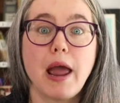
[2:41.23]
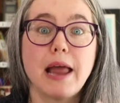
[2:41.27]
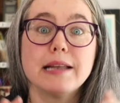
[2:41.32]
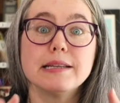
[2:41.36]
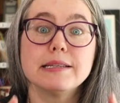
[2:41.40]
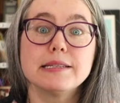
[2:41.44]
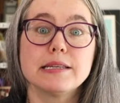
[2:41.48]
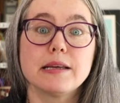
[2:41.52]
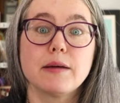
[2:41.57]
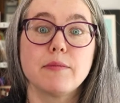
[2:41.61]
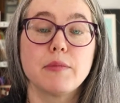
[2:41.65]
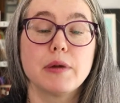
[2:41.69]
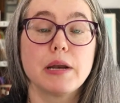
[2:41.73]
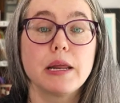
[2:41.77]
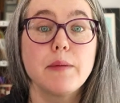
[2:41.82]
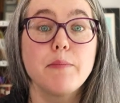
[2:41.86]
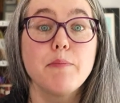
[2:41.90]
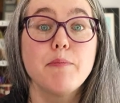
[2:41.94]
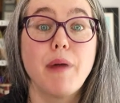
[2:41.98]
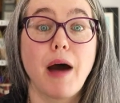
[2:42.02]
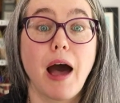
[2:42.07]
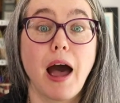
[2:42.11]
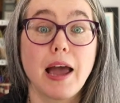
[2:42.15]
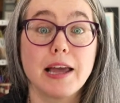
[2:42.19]
somebody
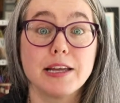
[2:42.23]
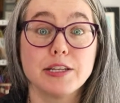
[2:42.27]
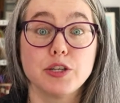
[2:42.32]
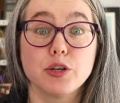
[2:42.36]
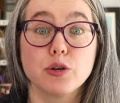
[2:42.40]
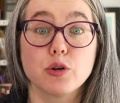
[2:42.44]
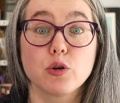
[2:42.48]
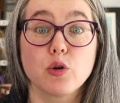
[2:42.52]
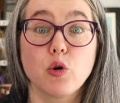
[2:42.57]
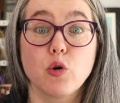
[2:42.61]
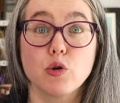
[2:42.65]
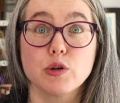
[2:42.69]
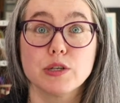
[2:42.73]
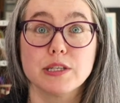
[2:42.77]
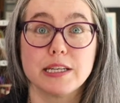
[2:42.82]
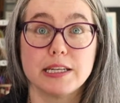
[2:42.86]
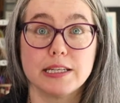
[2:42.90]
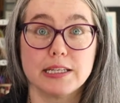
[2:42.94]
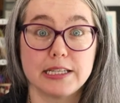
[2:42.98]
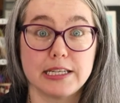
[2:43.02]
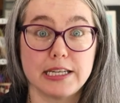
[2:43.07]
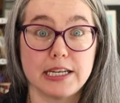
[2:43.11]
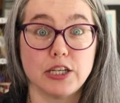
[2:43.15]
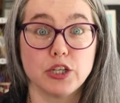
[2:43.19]
buys your course
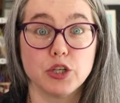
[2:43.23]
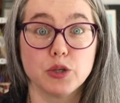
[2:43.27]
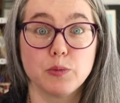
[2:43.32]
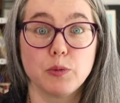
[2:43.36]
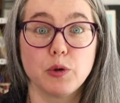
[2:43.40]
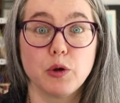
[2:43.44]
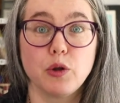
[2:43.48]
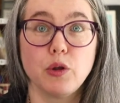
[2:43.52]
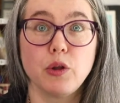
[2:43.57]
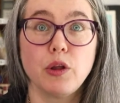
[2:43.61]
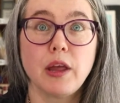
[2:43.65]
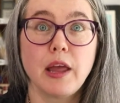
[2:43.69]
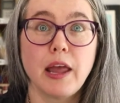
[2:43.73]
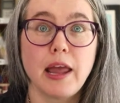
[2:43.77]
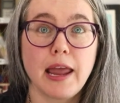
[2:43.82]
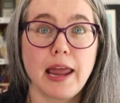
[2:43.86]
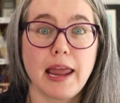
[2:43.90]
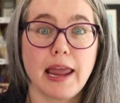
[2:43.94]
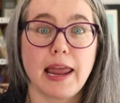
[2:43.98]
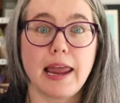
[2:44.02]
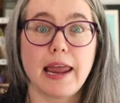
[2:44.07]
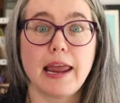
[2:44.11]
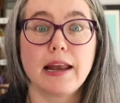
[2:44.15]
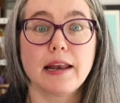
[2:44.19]
in Teachable,
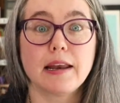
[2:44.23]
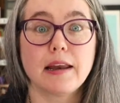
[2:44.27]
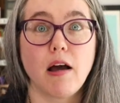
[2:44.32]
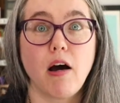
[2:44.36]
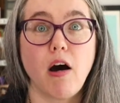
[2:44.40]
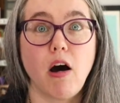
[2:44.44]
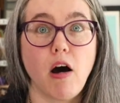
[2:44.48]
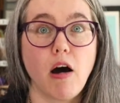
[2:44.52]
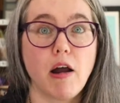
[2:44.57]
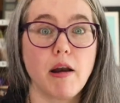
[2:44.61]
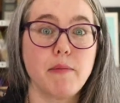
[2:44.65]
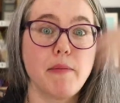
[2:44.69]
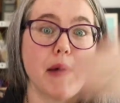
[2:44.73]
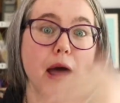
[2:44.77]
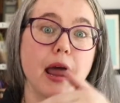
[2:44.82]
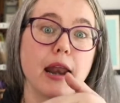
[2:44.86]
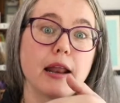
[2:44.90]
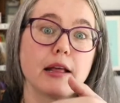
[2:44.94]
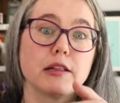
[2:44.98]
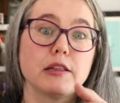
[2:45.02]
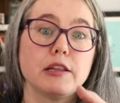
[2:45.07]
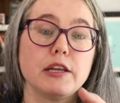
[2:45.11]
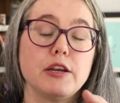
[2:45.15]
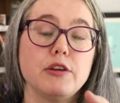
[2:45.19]
it
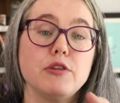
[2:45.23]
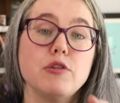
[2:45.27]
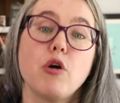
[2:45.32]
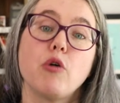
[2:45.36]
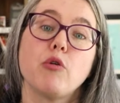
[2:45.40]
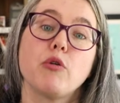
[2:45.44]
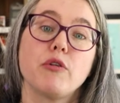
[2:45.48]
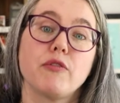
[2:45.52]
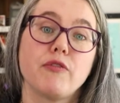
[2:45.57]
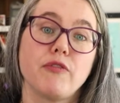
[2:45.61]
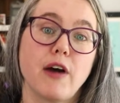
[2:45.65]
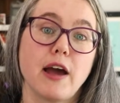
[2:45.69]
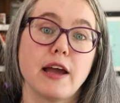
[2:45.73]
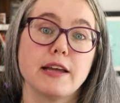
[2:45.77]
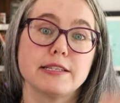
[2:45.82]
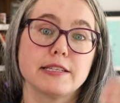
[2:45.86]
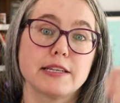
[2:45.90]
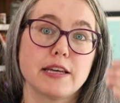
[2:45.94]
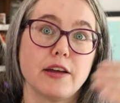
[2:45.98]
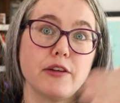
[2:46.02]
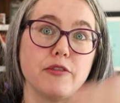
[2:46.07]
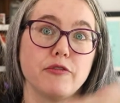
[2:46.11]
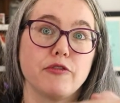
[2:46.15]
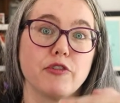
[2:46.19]
automatically notifies
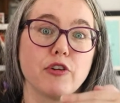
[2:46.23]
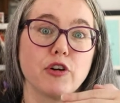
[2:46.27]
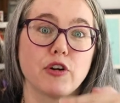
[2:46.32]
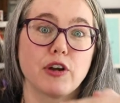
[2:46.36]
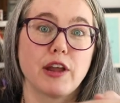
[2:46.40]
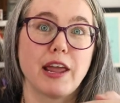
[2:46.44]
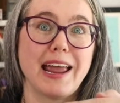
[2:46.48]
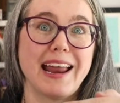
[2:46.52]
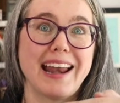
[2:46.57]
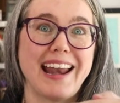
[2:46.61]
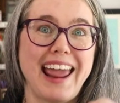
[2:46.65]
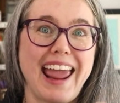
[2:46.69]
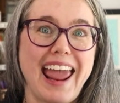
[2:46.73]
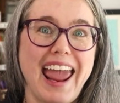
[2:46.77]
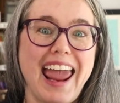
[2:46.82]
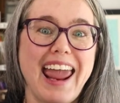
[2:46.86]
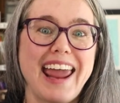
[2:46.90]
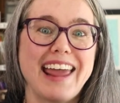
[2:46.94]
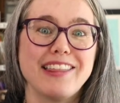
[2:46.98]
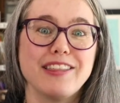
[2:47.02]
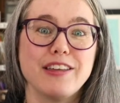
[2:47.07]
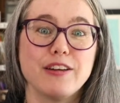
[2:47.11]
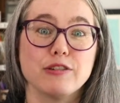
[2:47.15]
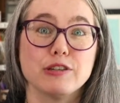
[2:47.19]
ConvertKit,
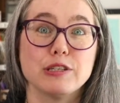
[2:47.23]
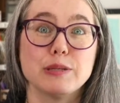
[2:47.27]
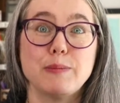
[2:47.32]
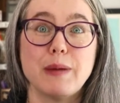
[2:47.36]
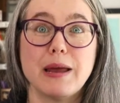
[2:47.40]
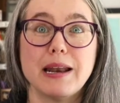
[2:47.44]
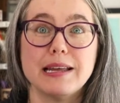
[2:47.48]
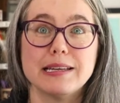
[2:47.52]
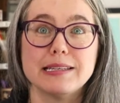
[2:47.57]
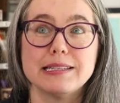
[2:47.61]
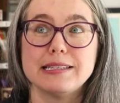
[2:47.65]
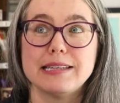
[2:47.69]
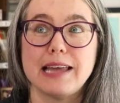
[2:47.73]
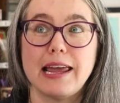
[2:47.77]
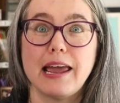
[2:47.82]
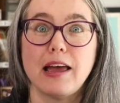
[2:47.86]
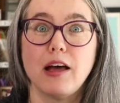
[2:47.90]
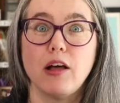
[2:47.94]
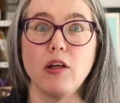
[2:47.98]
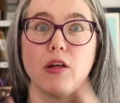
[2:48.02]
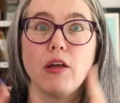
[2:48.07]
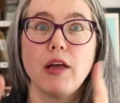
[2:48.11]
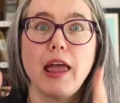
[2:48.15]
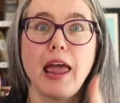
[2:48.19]
hey, there's been a
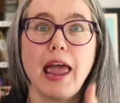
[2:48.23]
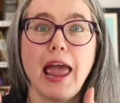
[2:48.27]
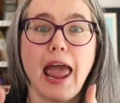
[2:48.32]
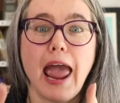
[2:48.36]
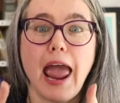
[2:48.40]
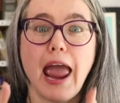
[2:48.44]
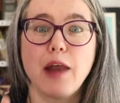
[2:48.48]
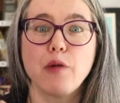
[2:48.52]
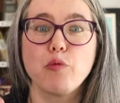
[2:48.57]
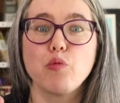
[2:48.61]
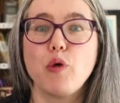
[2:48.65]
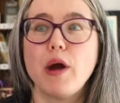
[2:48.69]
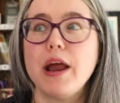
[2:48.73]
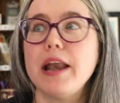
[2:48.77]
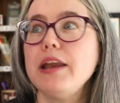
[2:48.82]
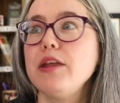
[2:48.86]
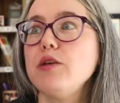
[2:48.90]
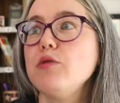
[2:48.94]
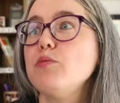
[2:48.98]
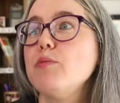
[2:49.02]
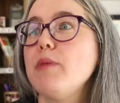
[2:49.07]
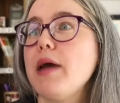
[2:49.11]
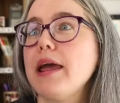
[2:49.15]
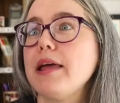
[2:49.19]
sale. And when
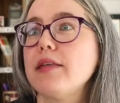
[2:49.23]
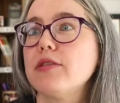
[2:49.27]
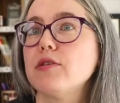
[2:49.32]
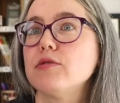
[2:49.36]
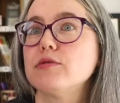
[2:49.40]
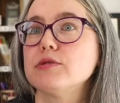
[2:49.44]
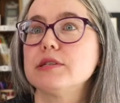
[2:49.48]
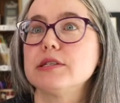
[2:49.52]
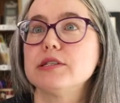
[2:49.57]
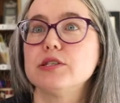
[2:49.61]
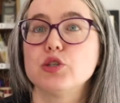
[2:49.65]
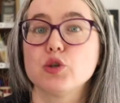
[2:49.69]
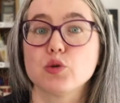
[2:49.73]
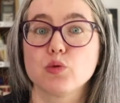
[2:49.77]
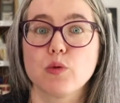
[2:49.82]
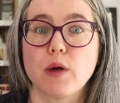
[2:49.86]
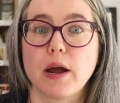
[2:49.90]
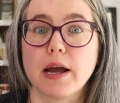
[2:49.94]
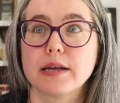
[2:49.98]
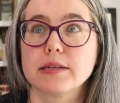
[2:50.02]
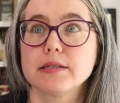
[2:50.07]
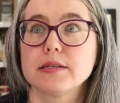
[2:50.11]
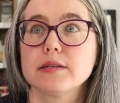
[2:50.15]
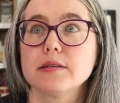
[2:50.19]
you make those
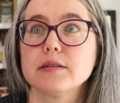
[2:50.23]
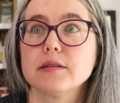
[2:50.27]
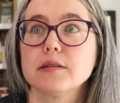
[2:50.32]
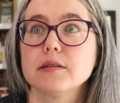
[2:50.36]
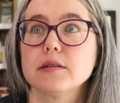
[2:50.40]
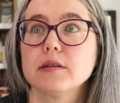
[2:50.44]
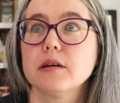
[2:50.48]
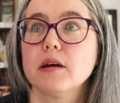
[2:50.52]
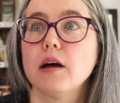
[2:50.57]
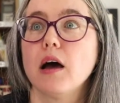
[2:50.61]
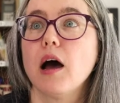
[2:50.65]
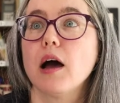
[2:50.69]
direct uh,